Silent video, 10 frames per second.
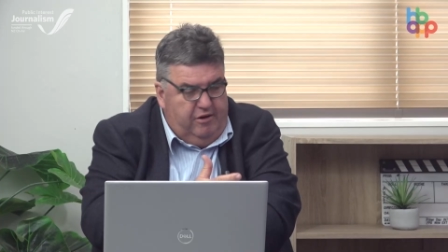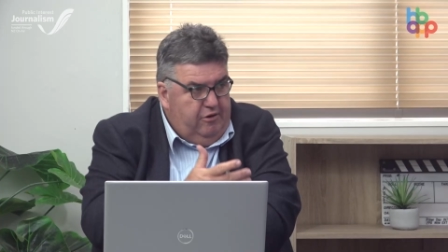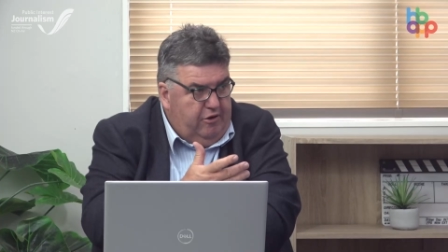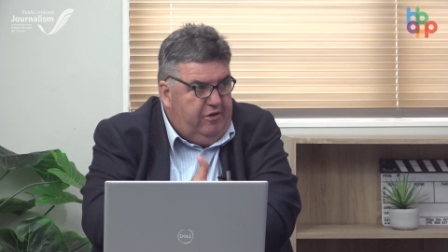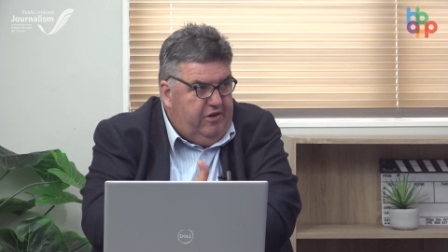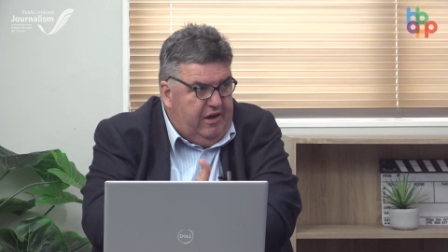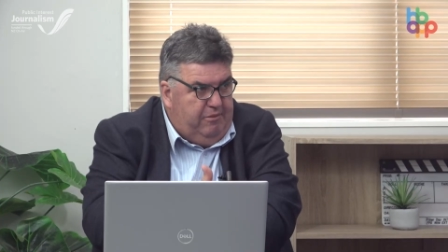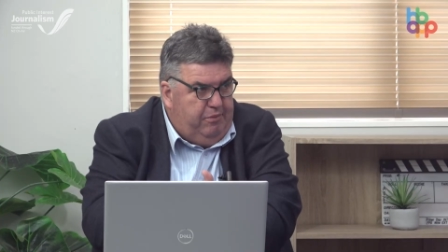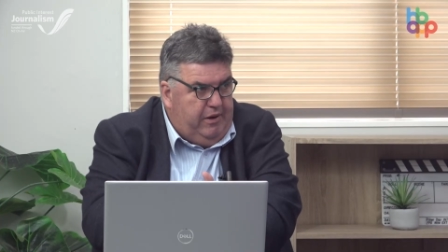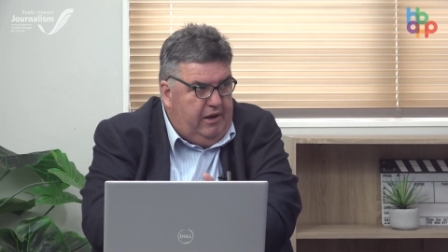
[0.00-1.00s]
you're not the
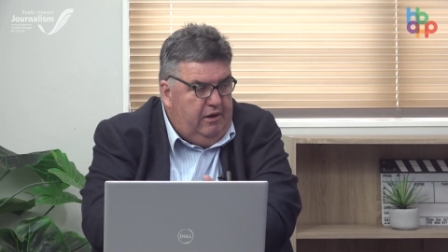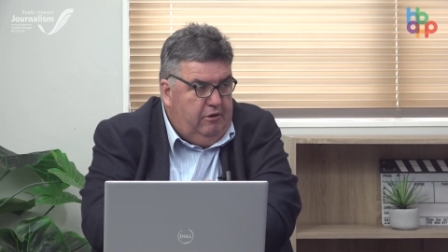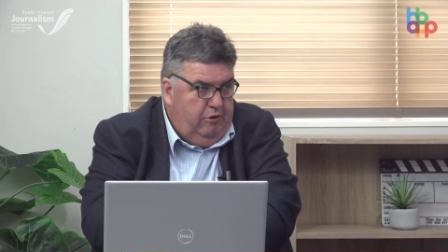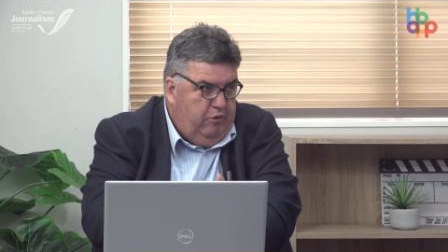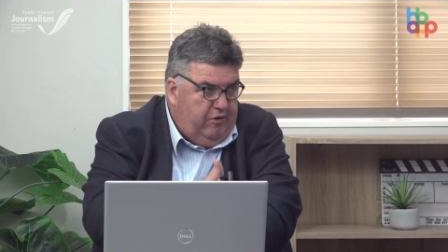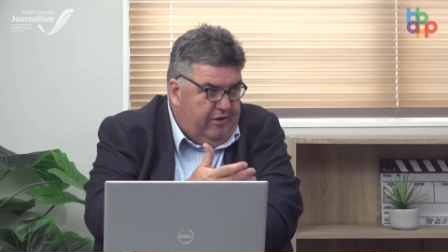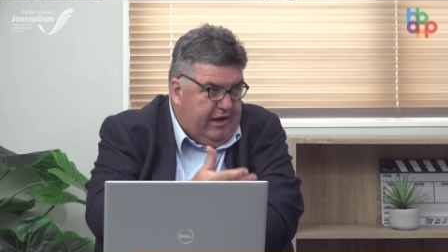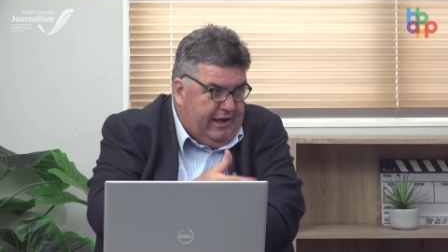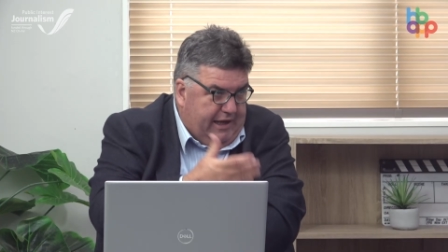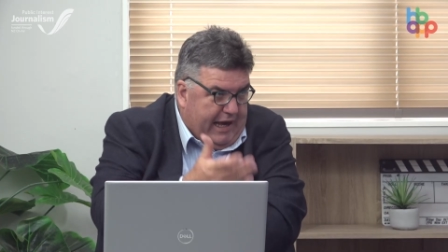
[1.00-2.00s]
MP, you would
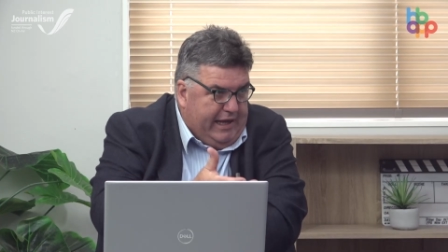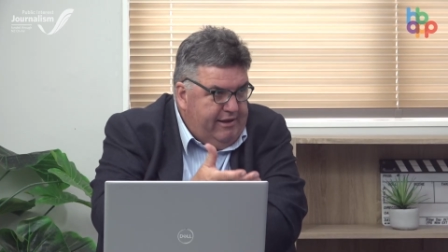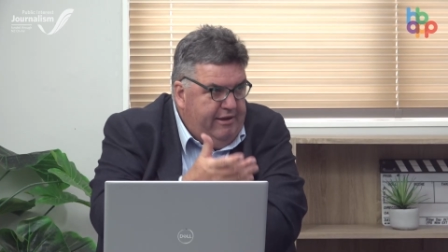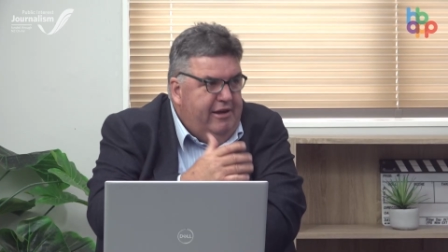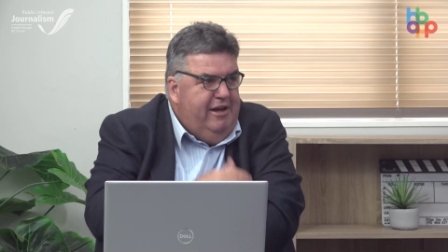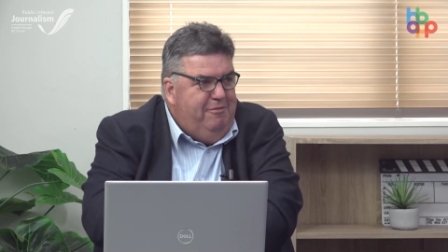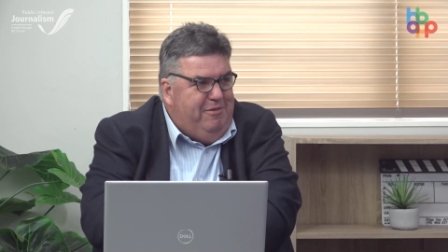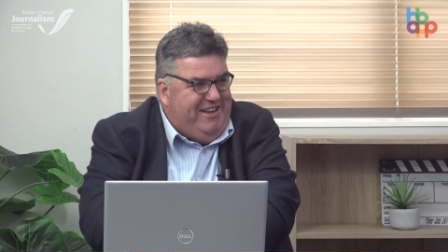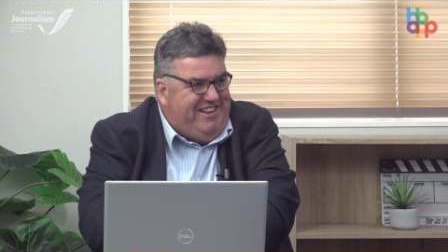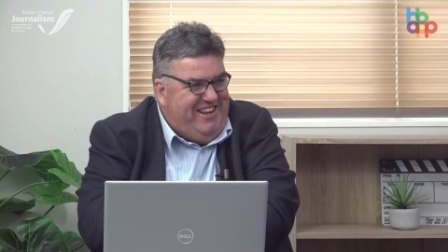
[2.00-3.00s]
say yet,
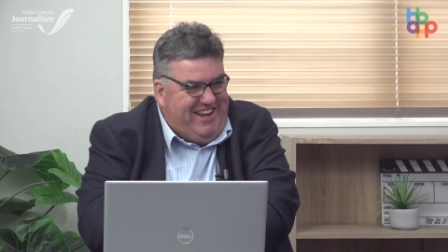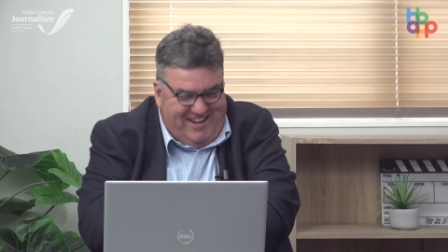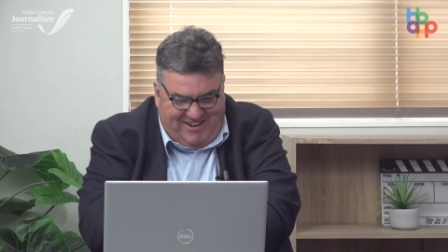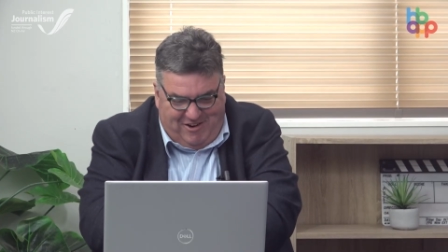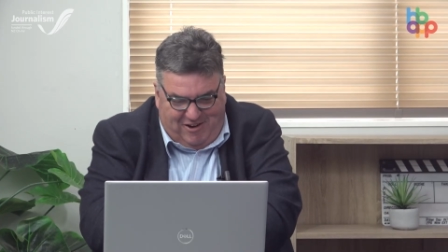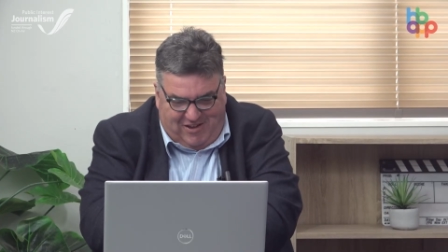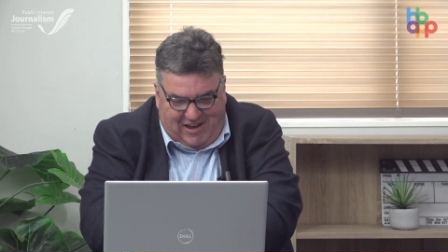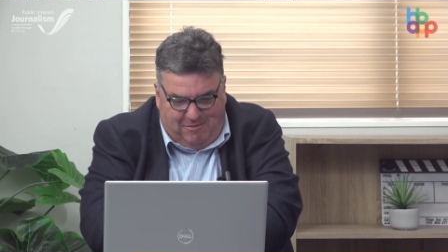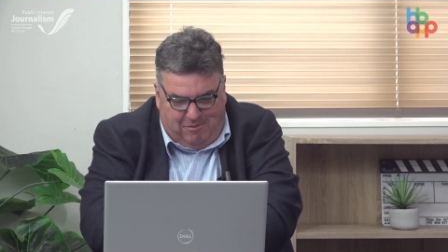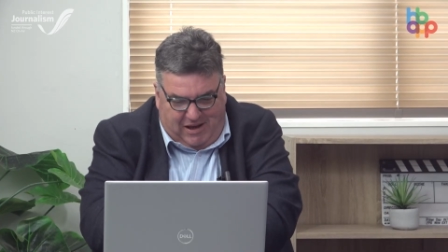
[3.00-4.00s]
but you're not the
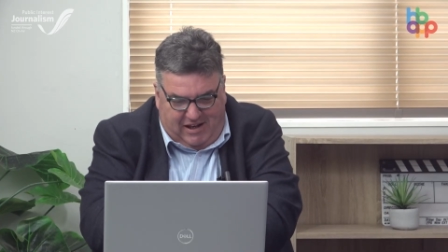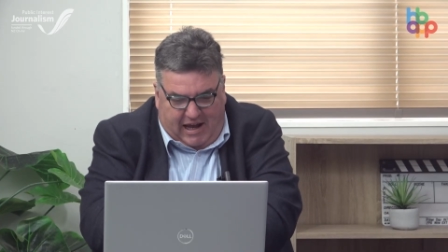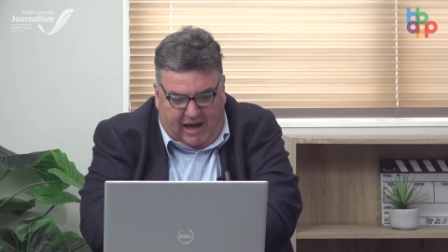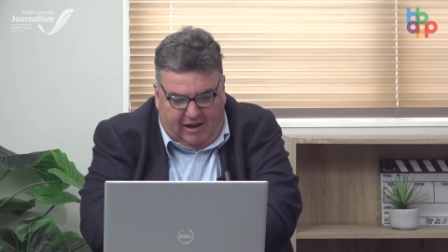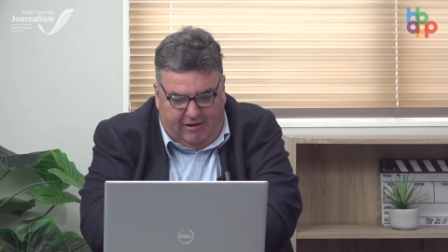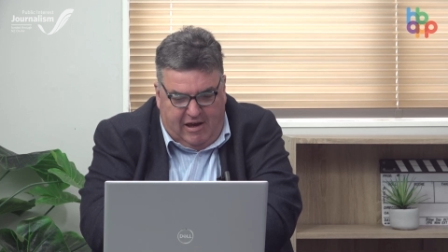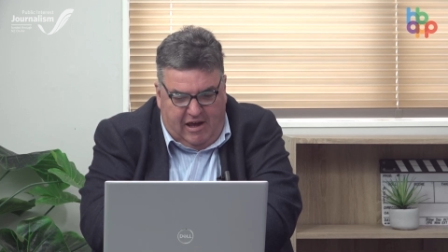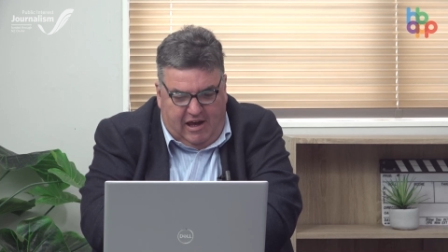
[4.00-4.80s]
MP now.